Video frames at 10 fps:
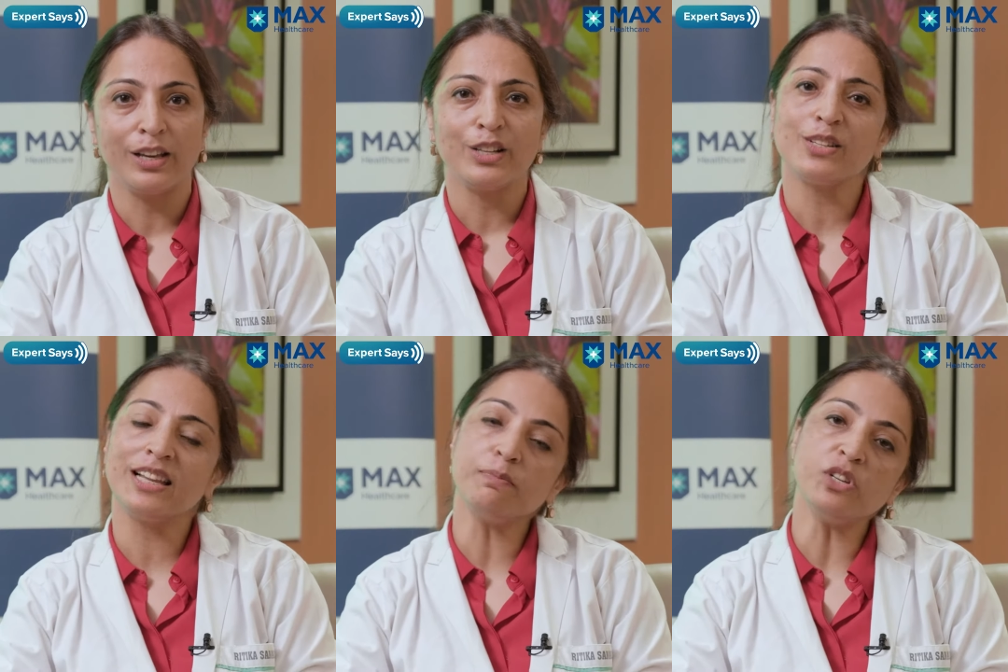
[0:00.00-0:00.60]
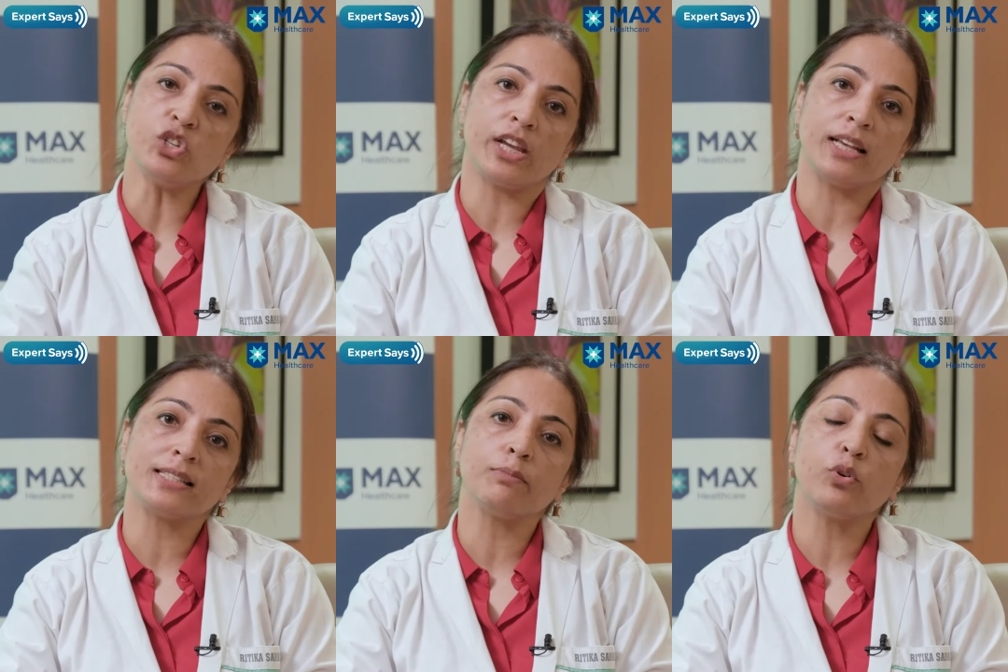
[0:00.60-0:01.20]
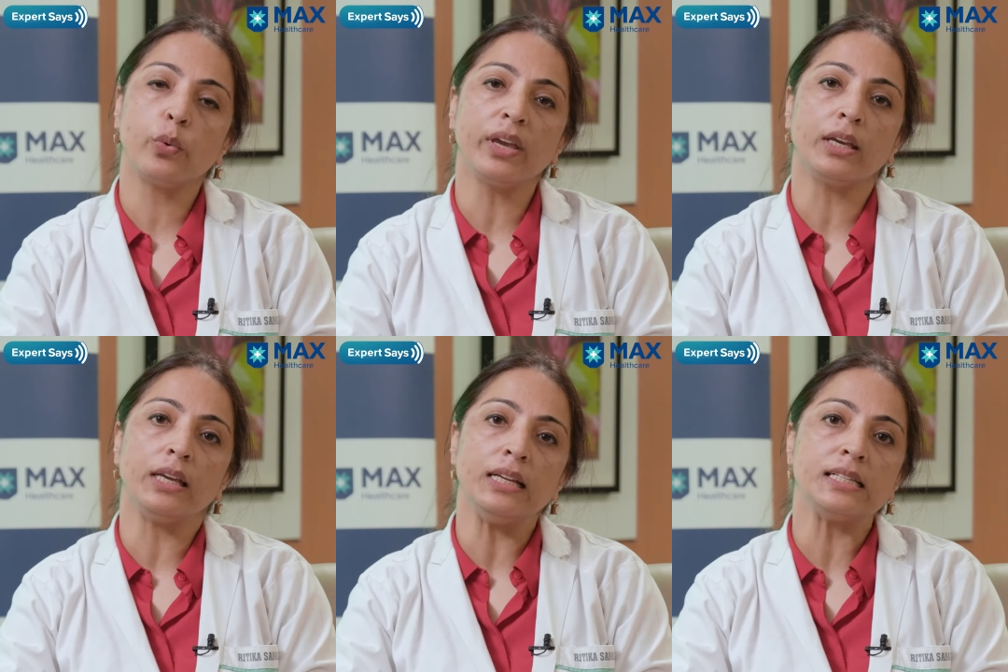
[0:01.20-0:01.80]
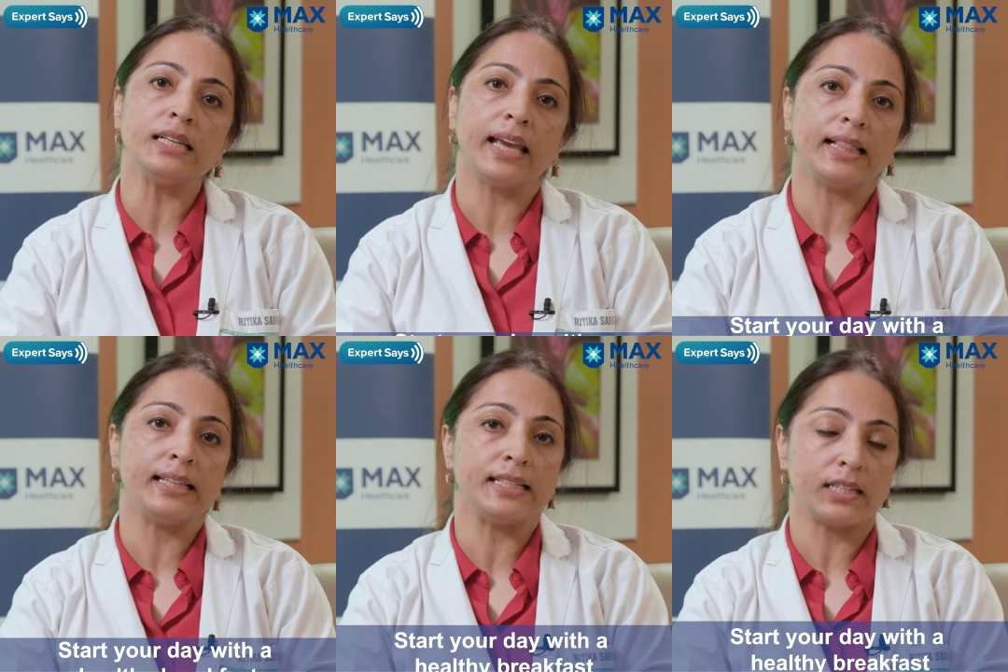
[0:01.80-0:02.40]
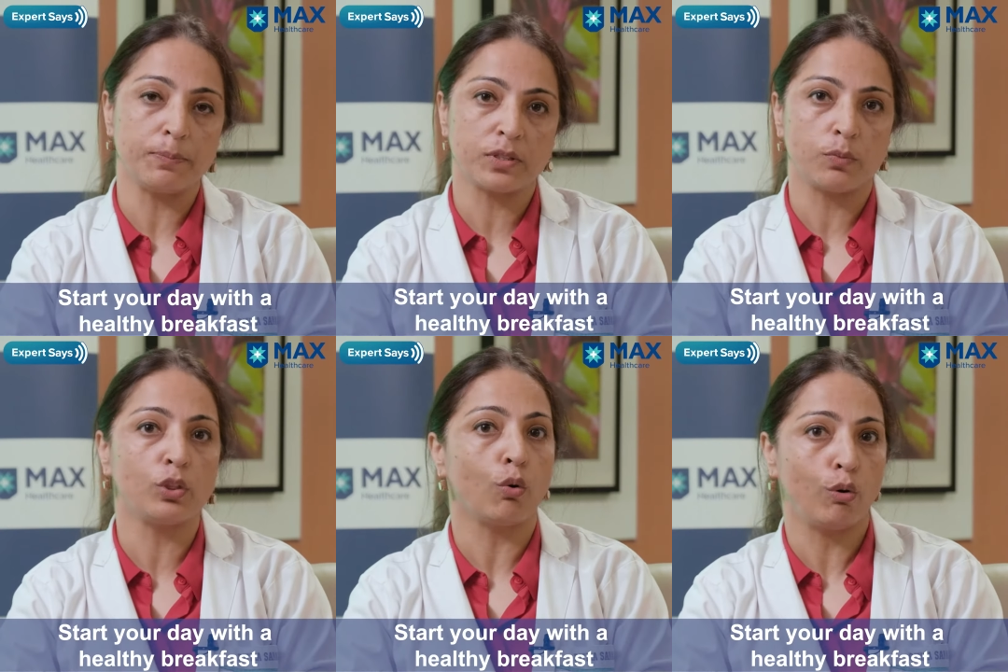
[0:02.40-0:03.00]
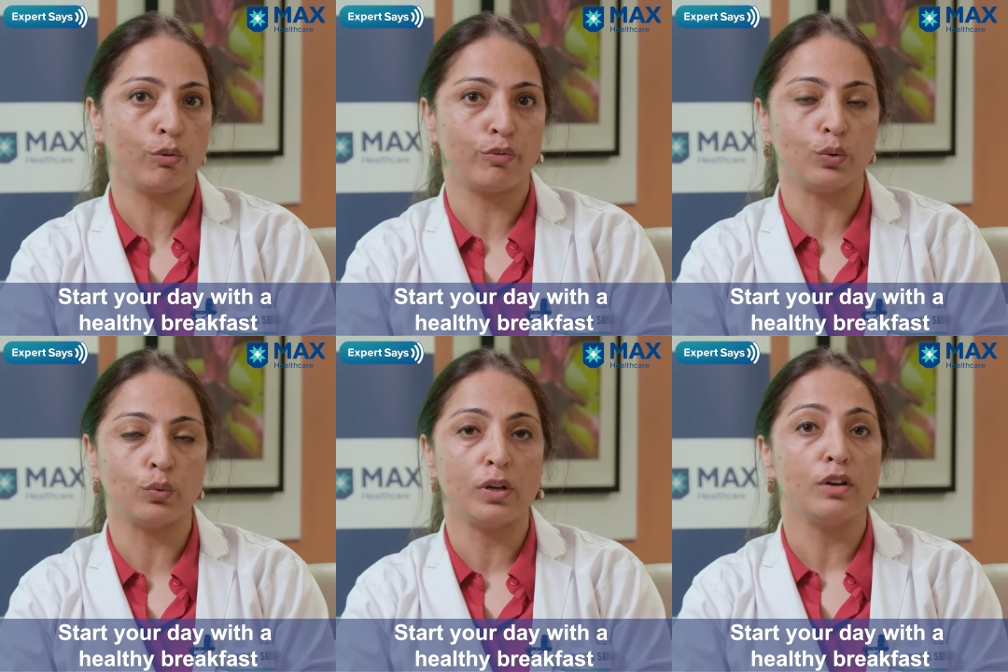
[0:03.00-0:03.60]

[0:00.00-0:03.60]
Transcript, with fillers: So, let me share some quick eating healthy tips with all of you.